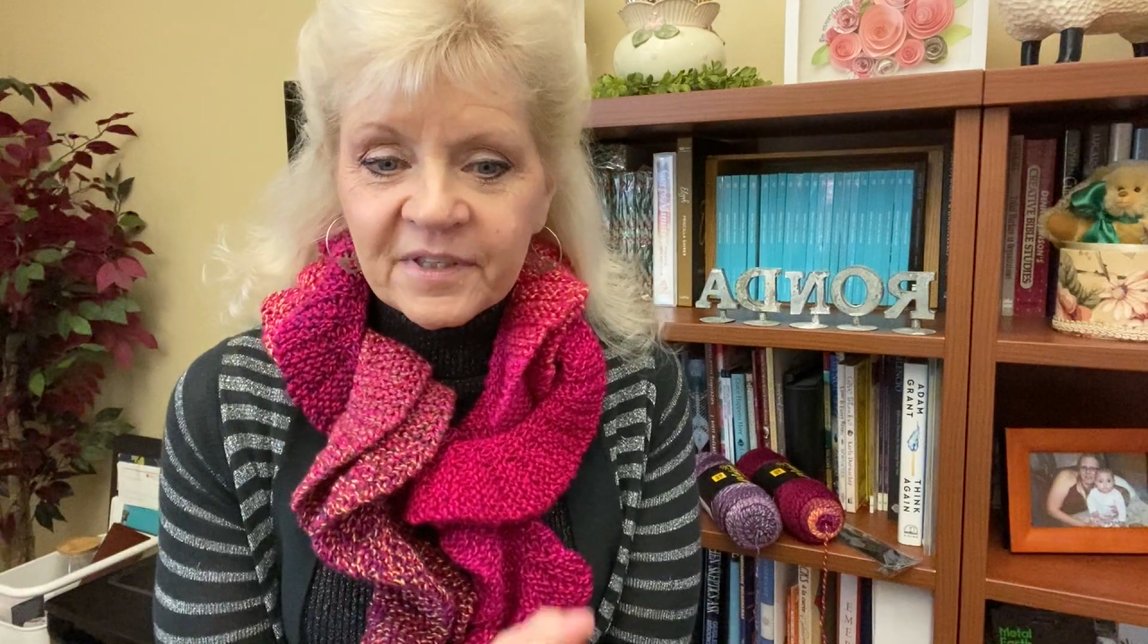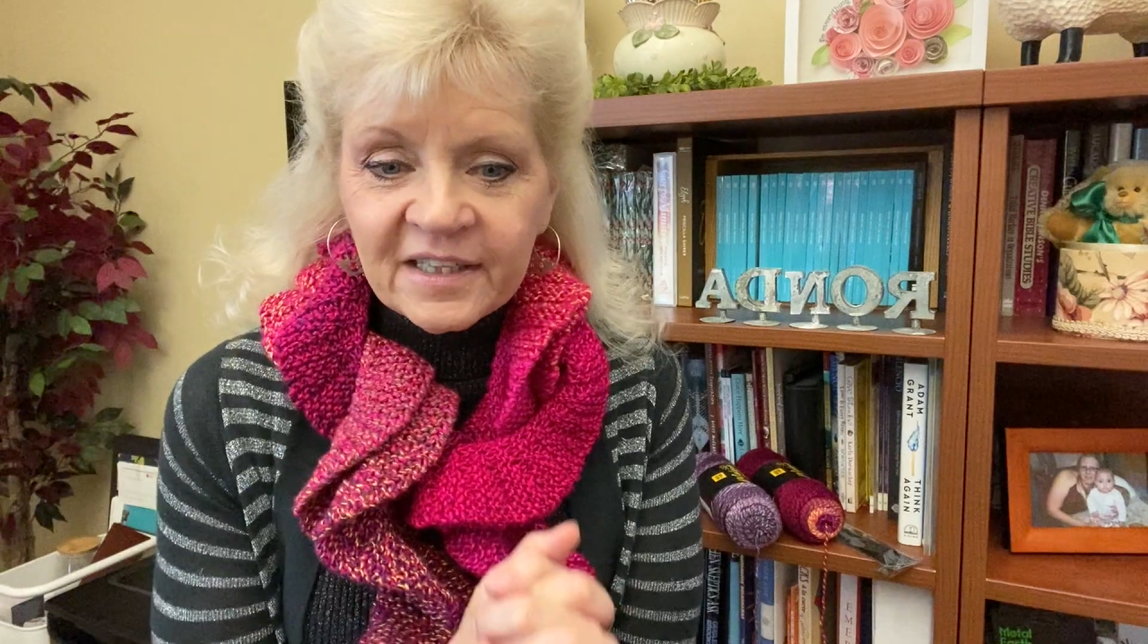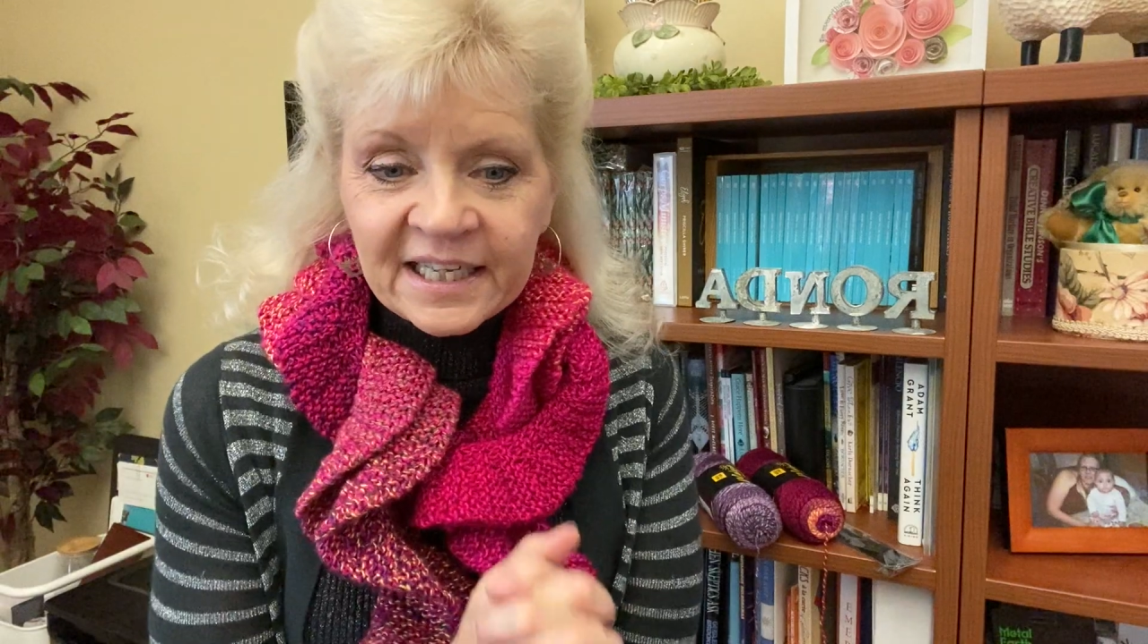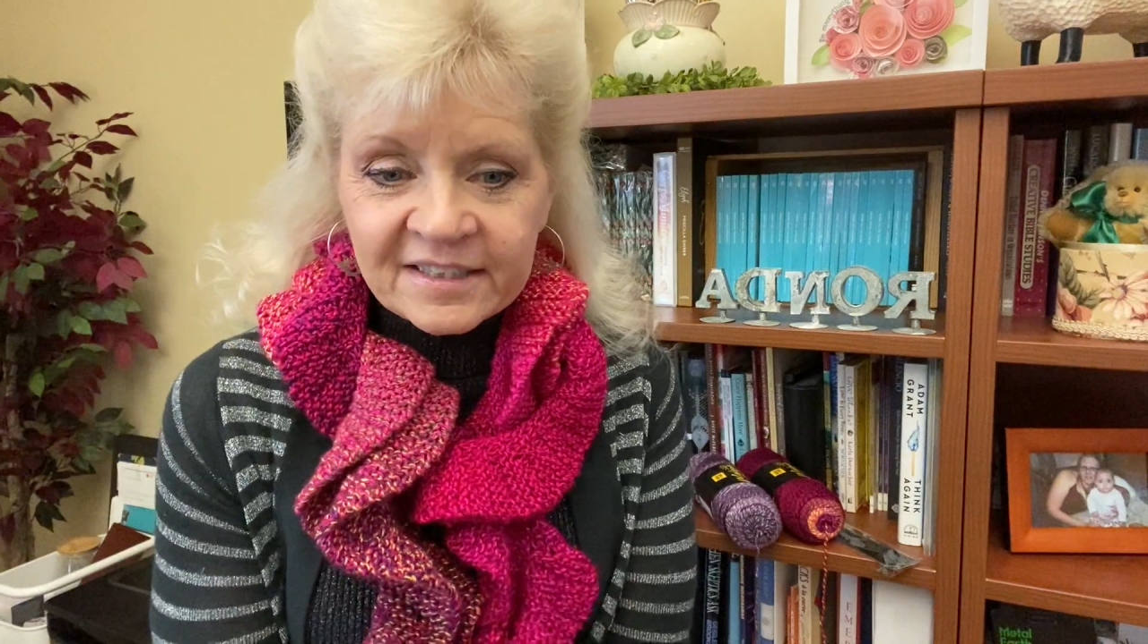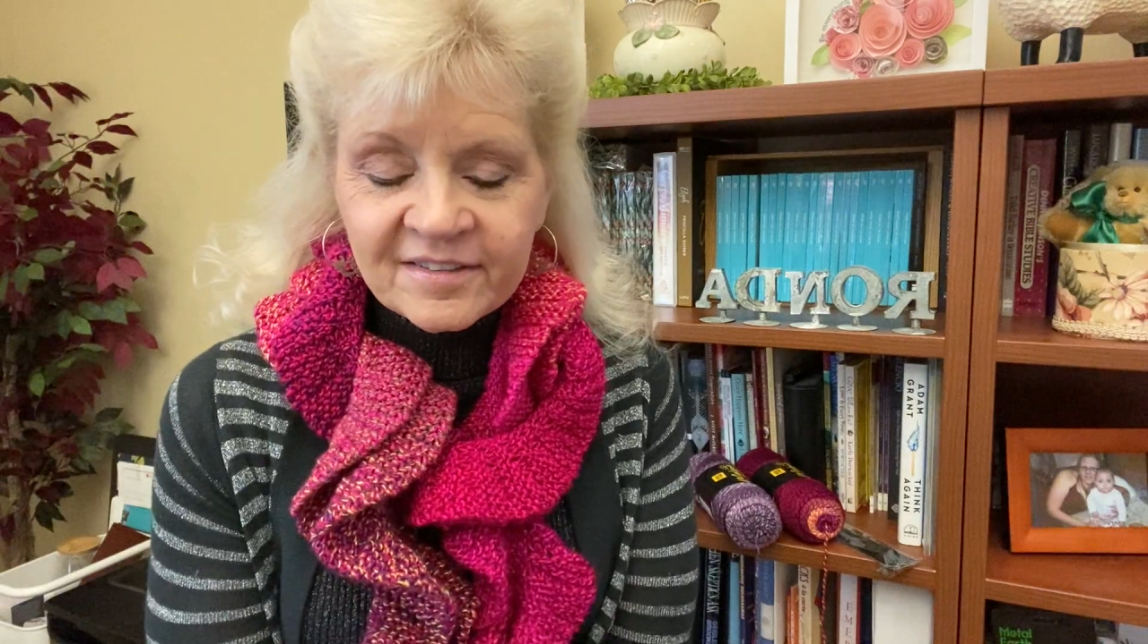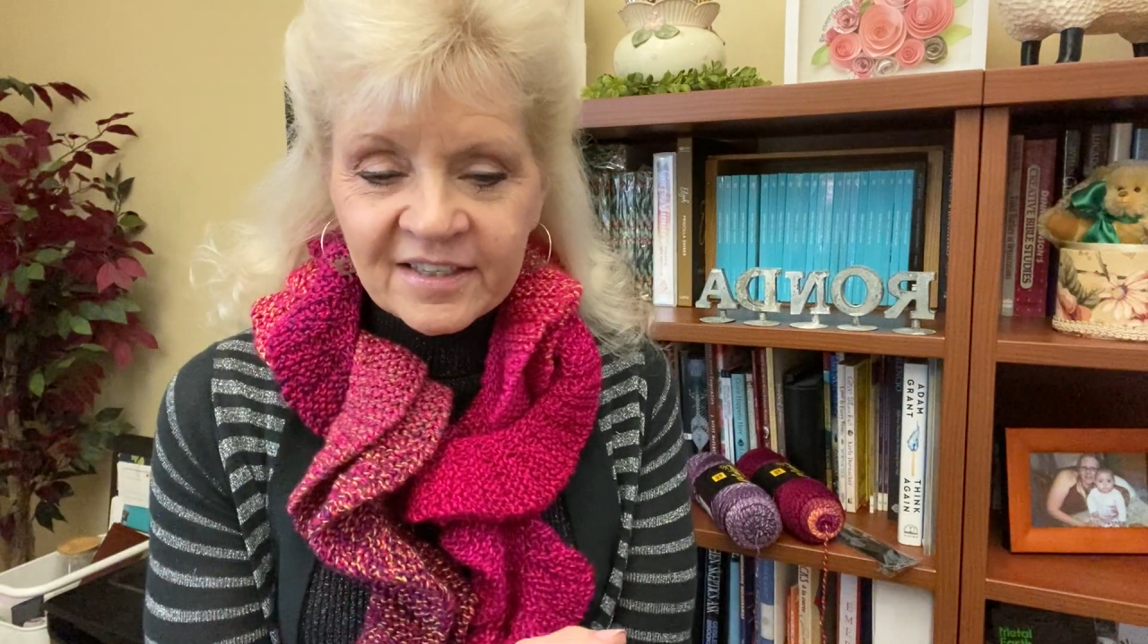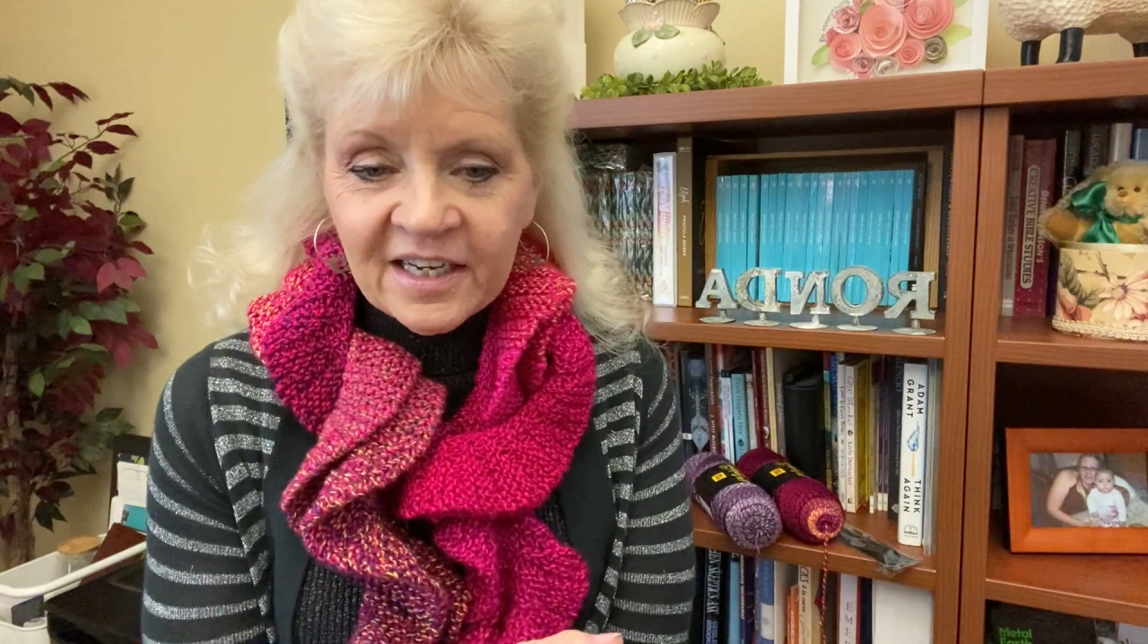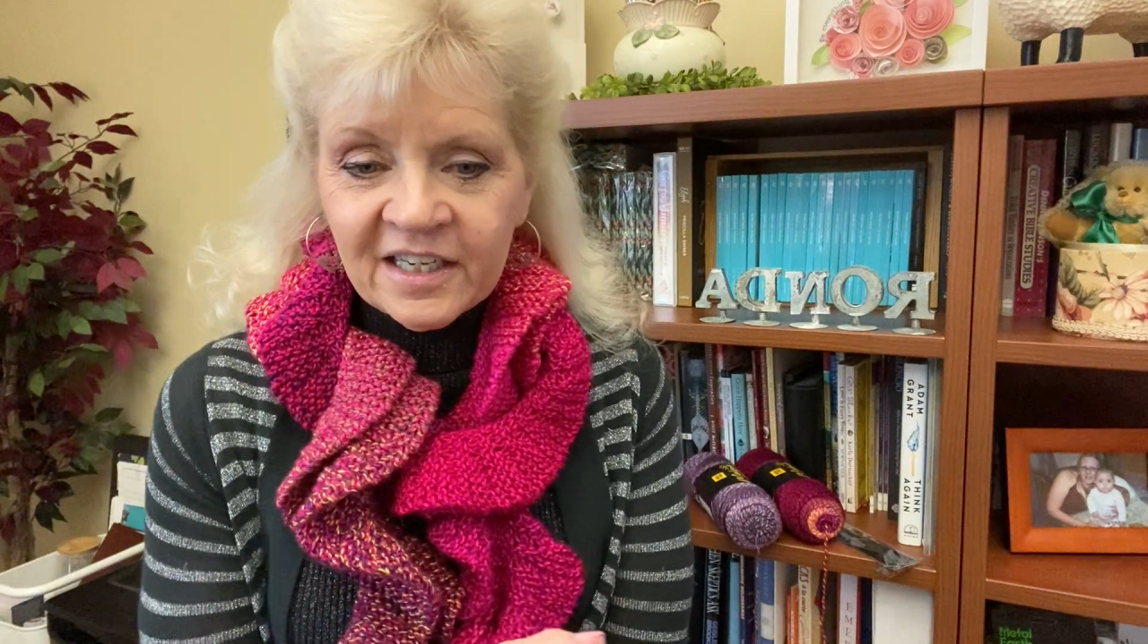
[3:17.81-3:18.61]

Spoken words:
let's